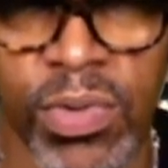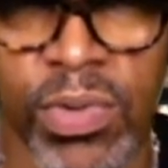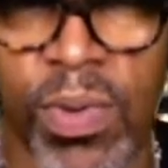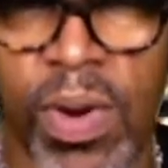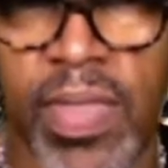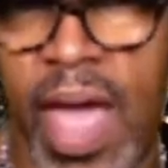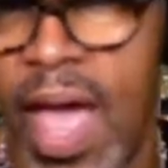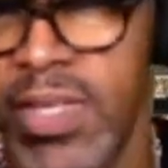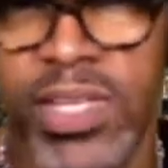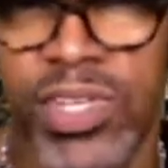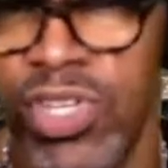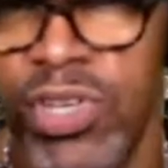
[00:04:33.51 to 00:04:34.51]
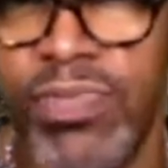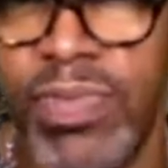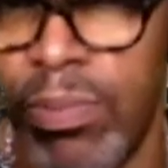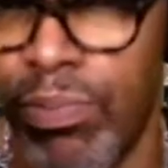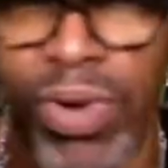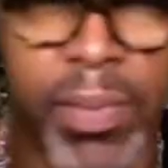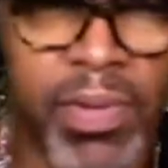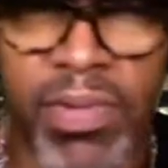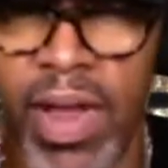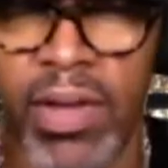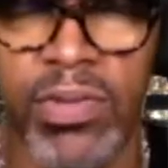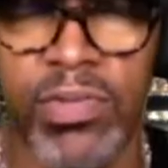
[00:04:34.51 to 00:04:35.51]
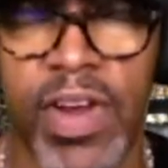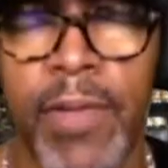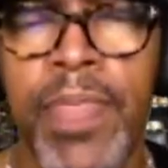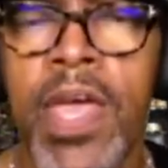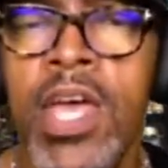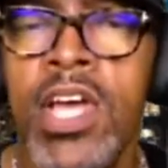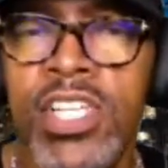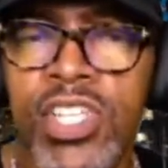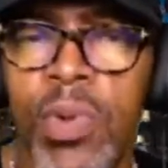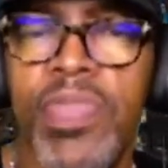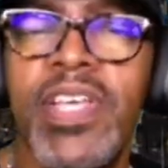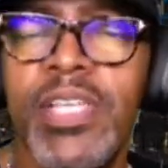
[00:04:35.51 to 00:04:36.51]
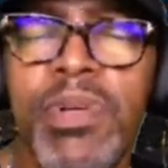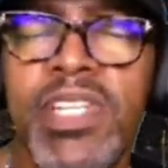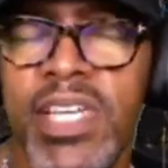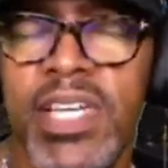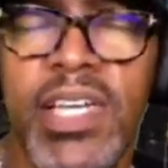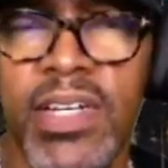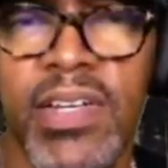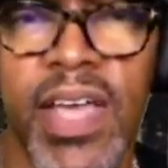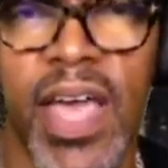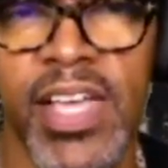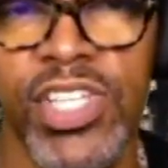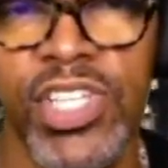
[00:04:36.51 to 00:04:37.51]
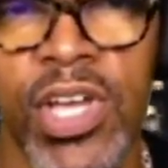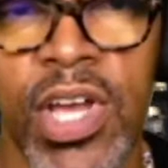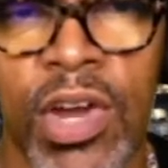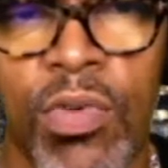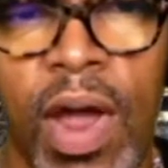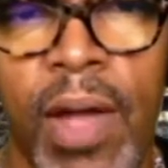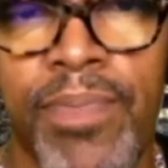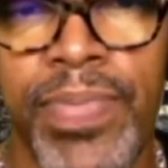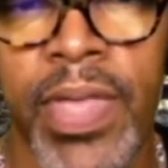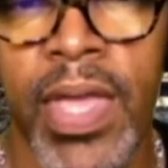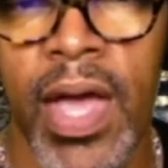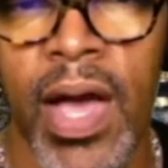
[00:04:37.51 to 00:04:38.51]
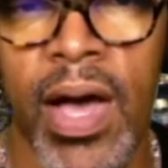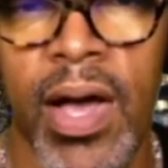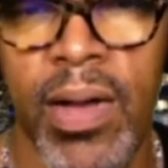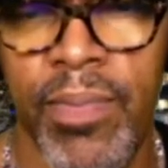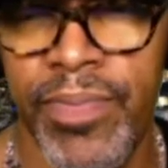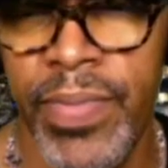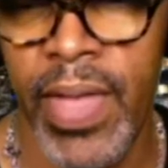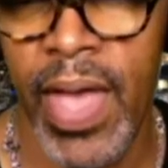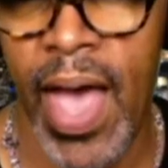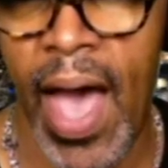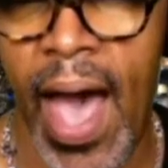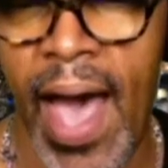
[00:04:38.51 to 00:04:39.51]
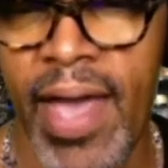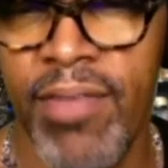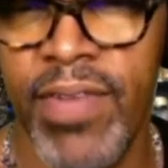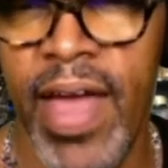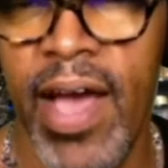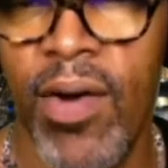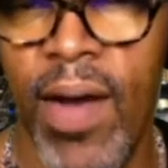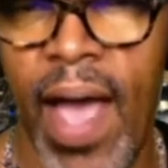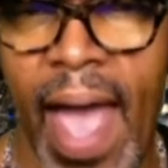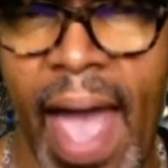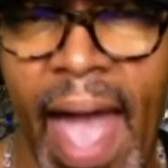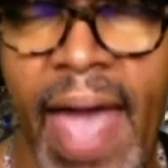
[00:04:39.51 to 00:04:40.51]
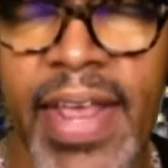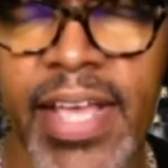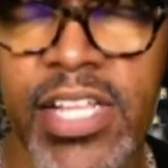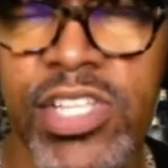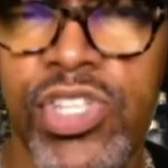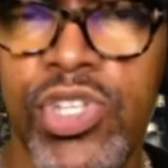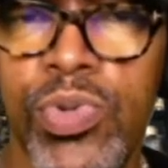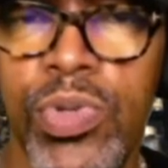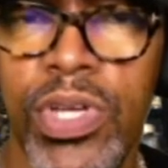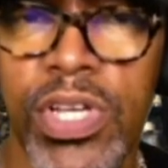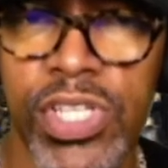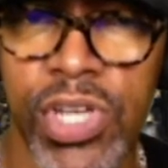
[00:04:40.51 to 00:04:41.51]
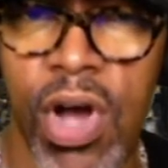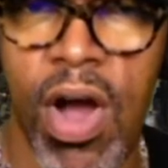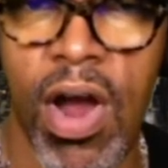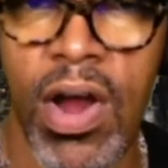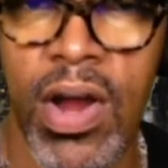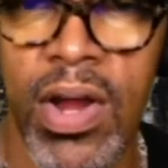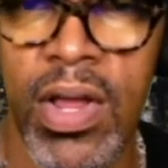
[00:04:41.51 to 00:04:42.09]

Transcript: wear the hats and shift the brim around, right? So in this particular case, right, I have now added to the guitar,